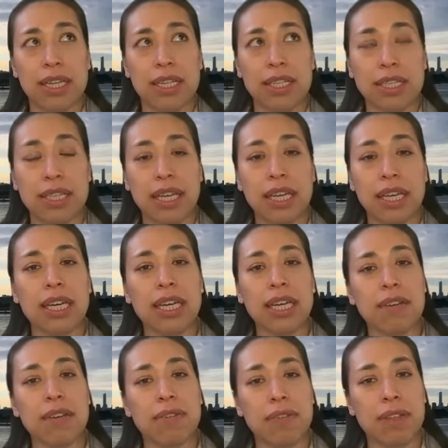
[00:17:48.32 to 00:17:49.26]
seeing
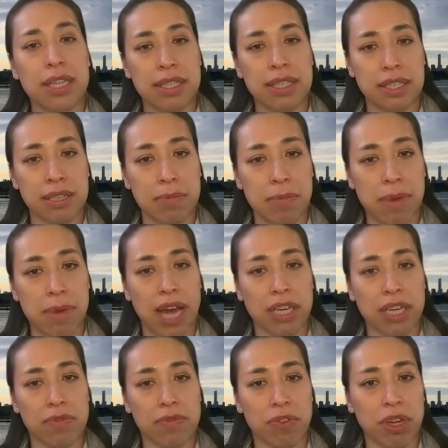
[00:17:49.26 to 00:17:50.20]
if this is a
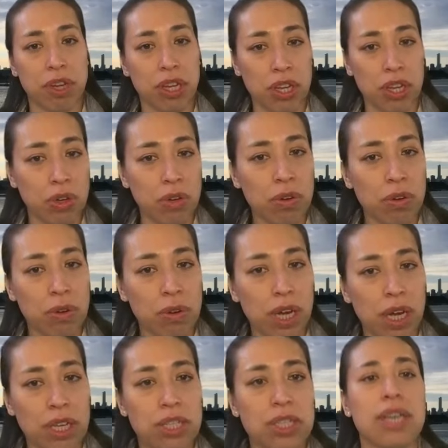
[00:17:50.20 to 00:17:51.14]
match for you
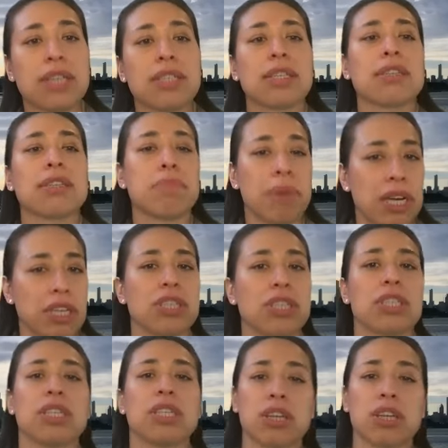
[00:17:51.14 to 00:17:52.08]
just as much
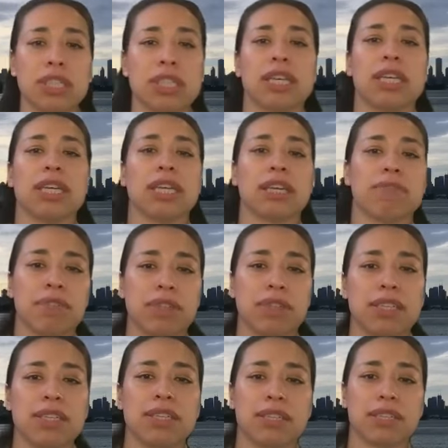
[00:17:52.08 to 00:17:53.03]
as they're seeing if
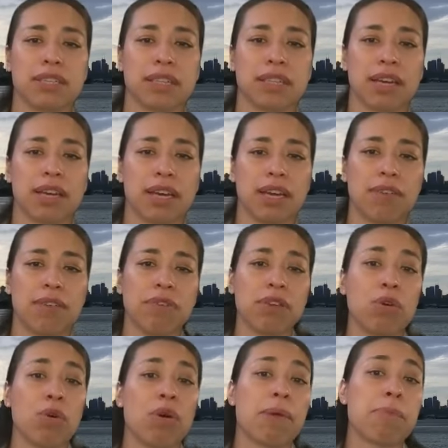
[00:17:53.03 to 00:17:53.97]
this is if
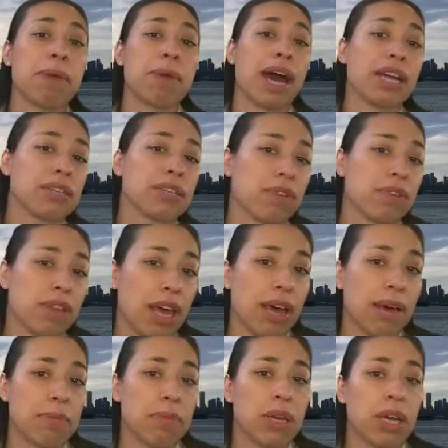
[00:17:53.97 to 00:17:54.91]
you are a match for
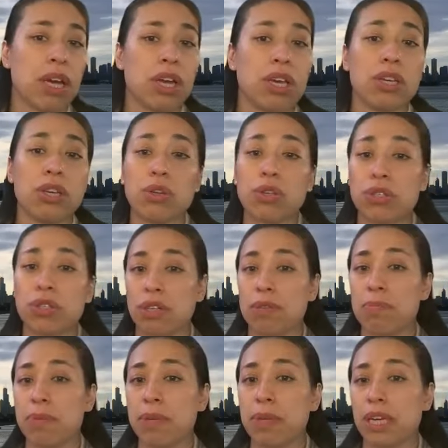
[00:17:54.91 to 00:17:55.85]
them. You
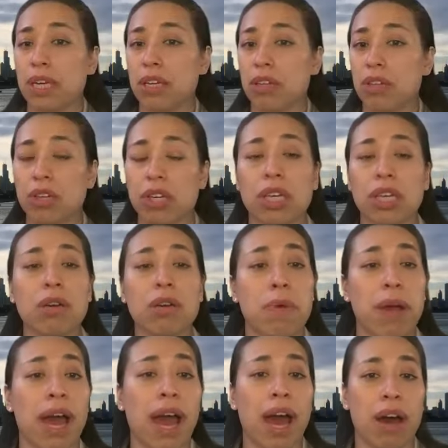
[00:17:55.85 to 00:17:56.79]
should be looking
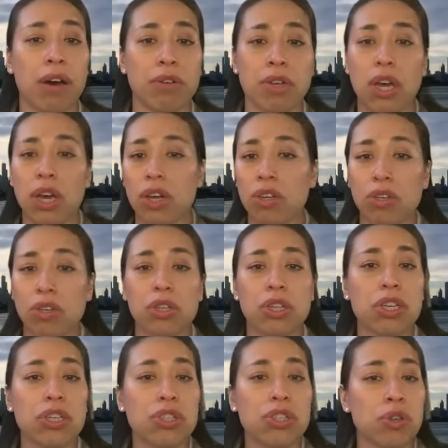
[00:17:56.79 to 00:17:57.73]
around,
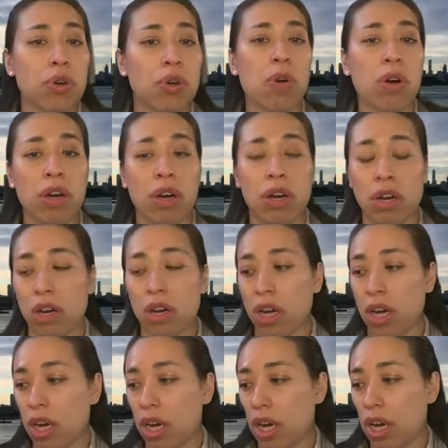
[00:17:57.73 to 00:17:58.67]
look at your
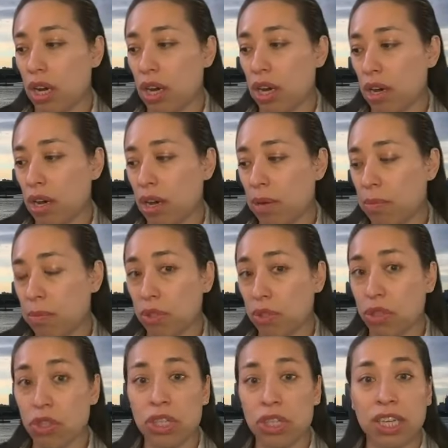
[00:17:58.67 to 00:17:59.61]
um,
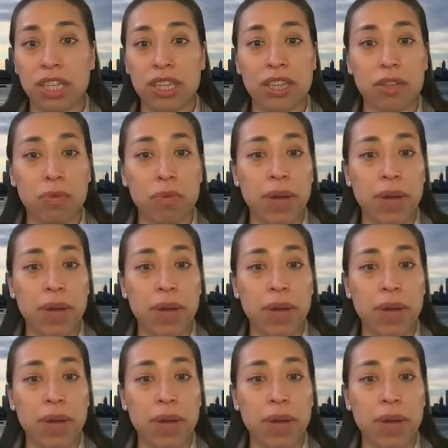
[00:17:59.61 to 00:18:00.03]
look at the